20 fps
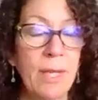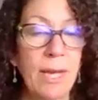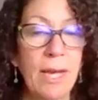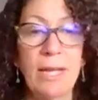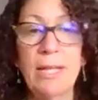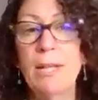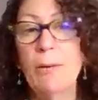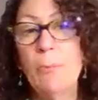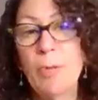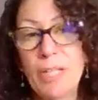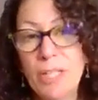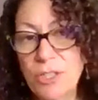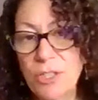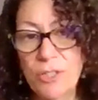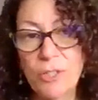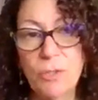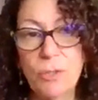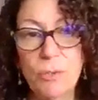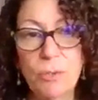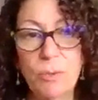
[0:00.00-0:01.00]
And then we could
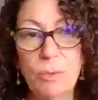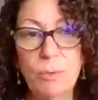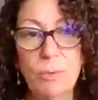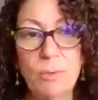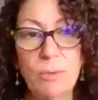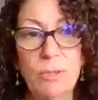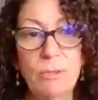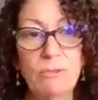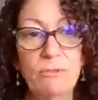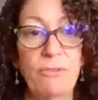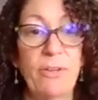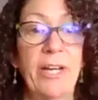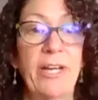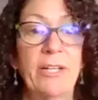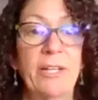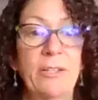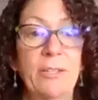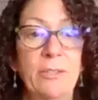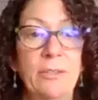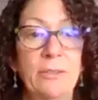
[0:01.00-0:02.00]
do
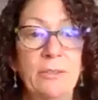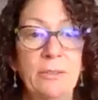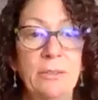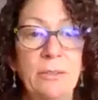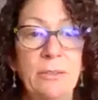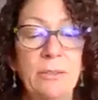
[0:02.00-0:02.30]
final.